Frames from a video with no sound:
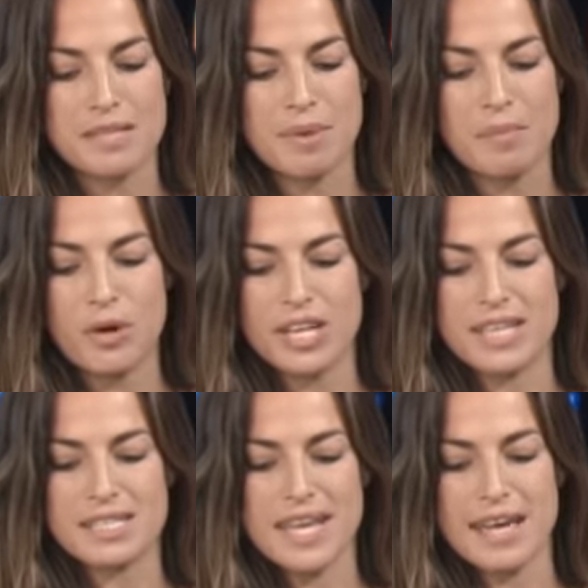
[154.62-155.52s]
that my body
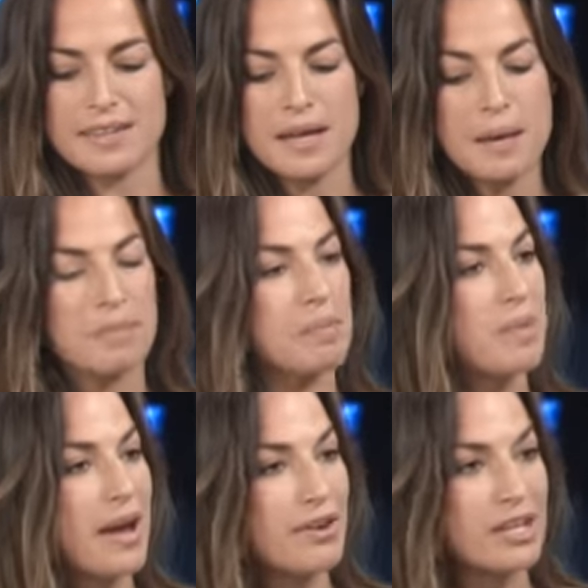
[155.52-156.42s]
in death be
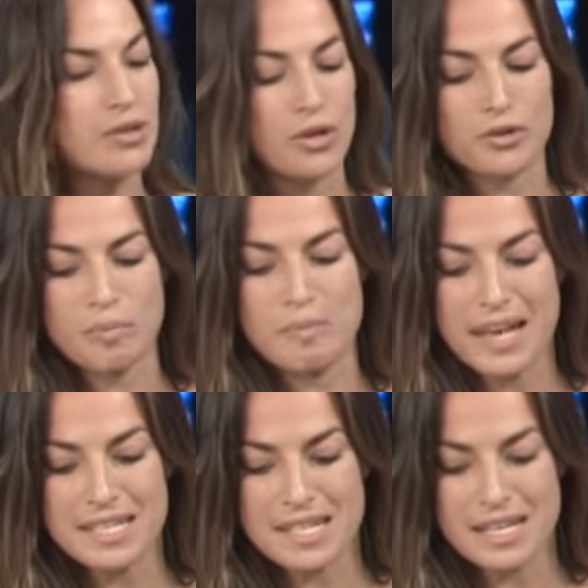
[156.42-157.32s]
buried, not
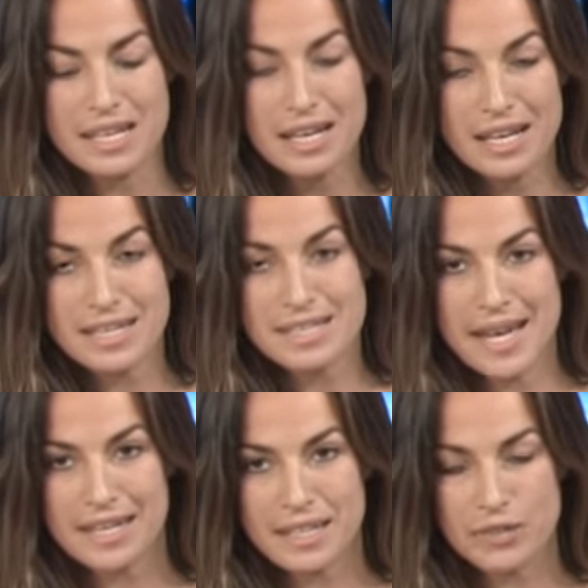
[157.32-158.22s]
cremated." Incidentally,